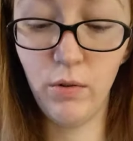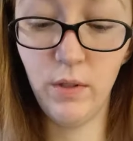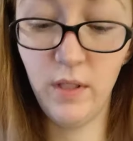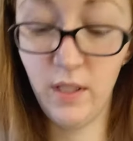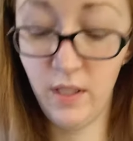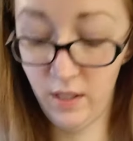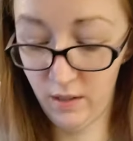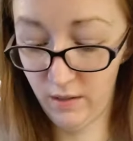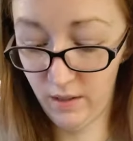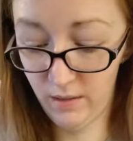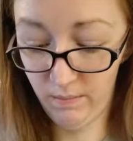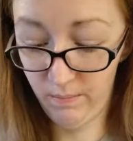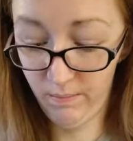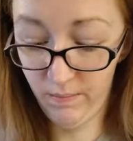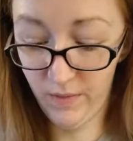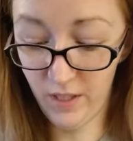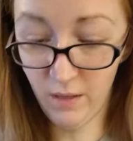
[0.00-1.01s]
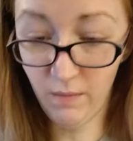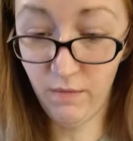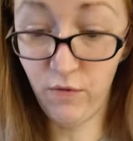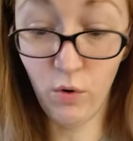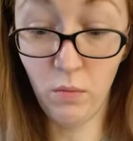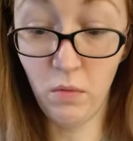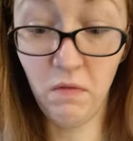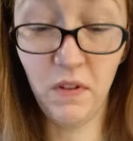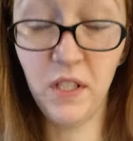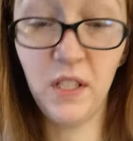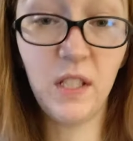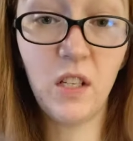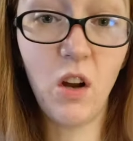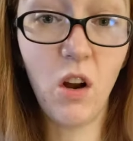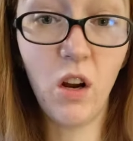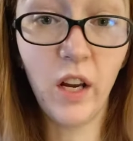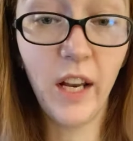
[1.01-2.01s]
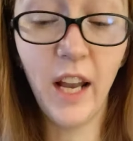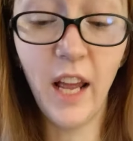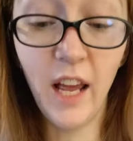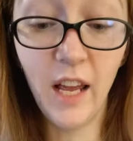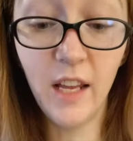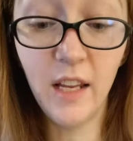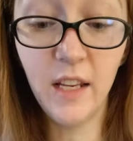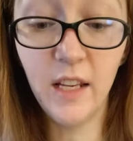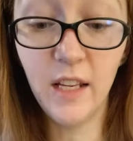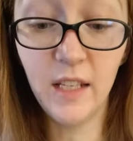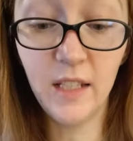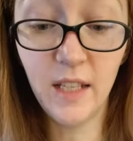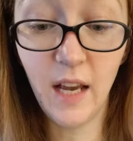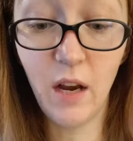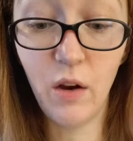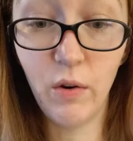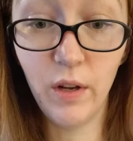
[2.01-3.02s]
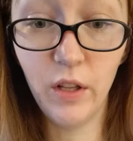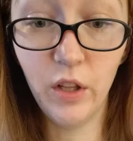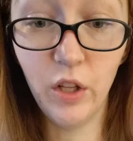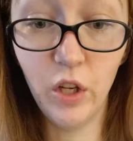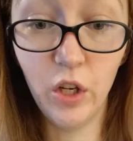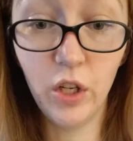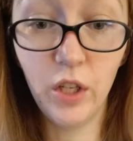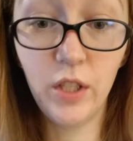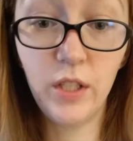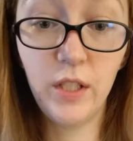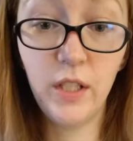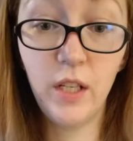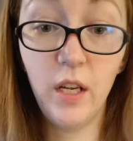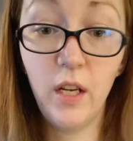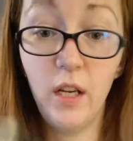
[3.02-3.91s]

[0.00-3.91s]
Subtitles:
It's some form of a stockinette. It's how it looks.